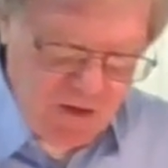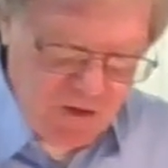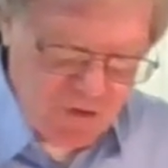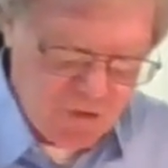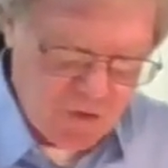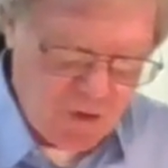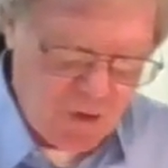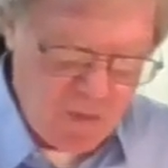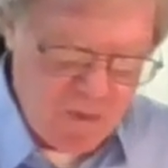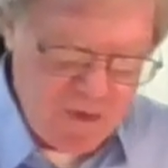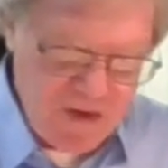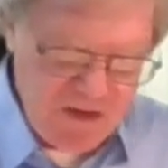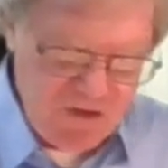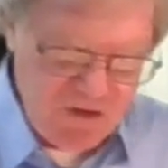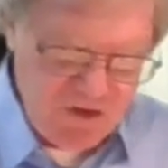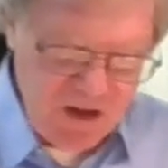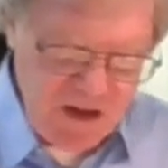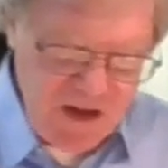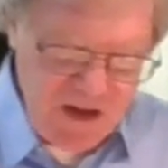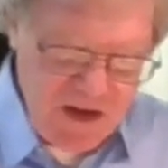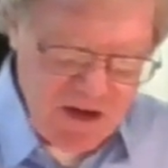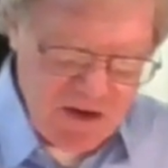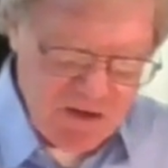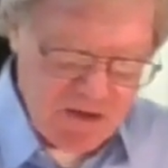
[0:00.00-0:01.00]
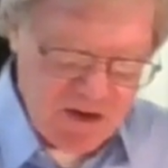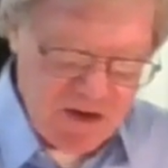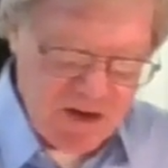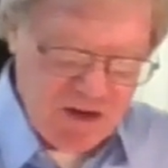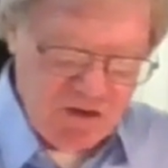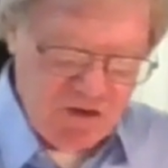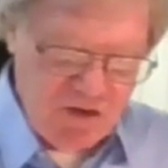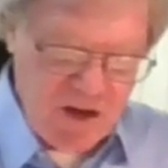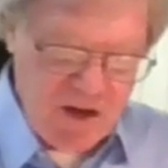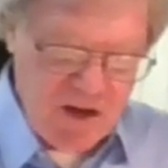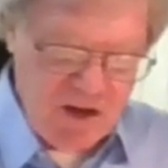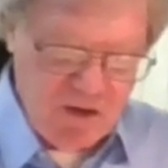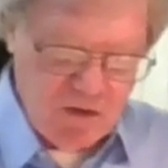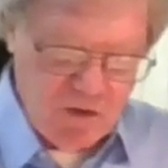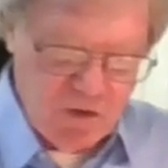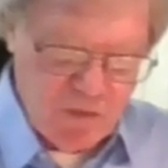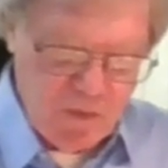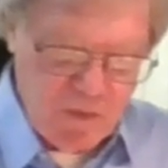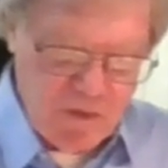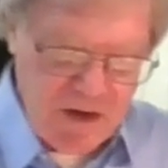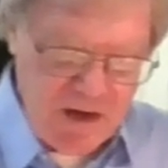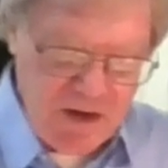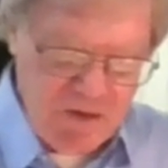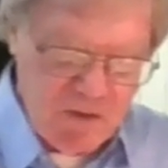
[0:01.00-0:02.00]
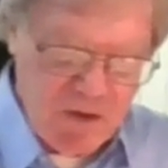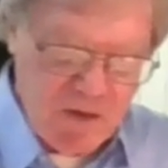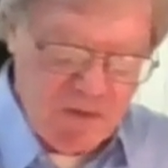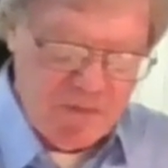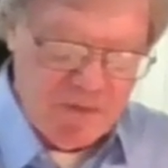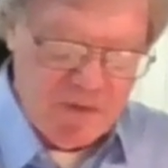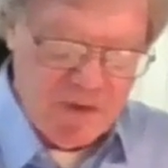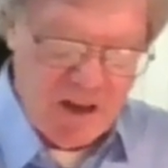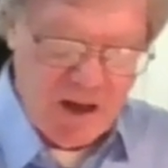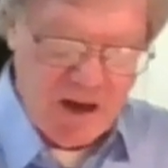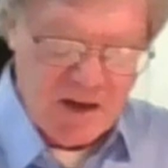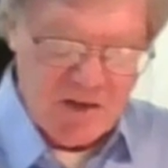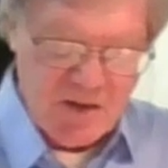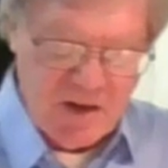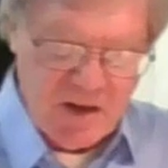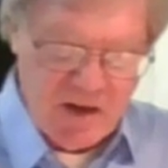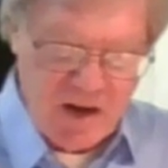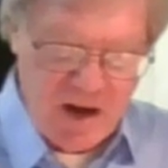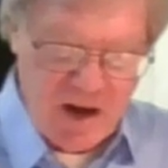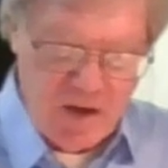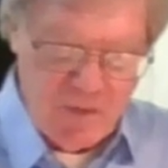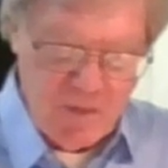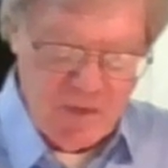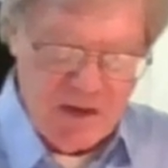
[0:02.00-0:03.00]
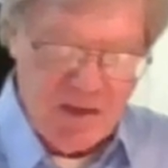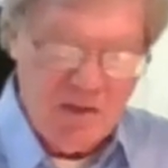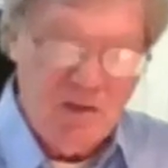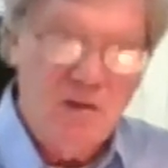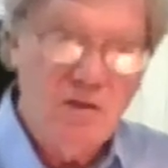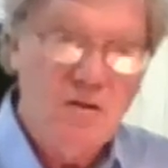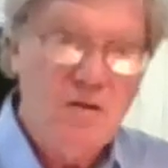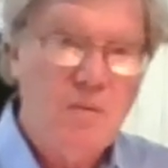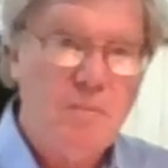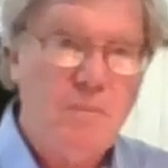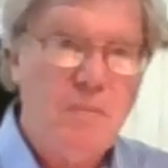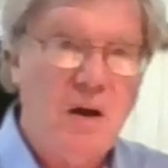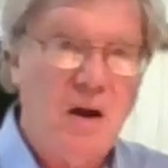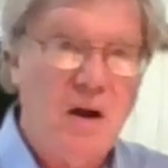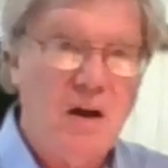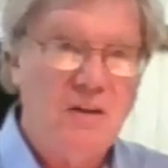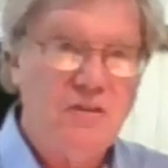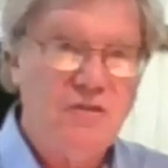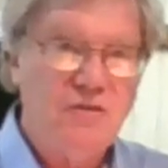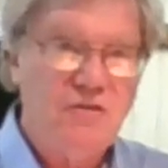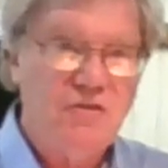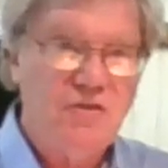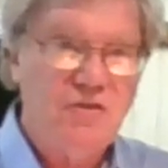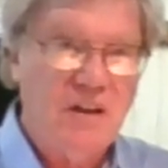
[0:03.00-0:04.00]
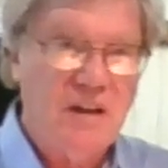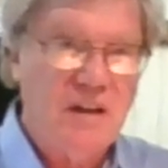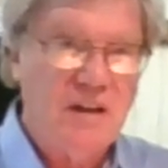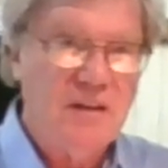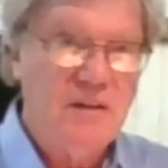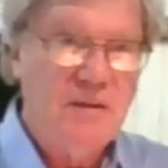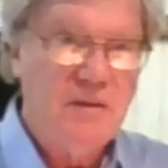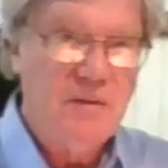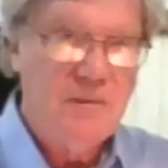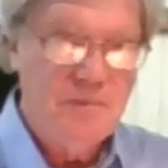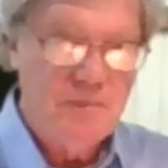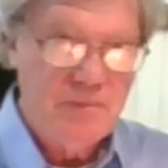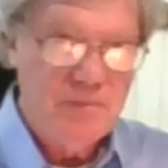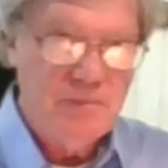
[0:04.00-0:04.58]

So what we see here in Ezekiel is we need to reflect on how we look upon sin,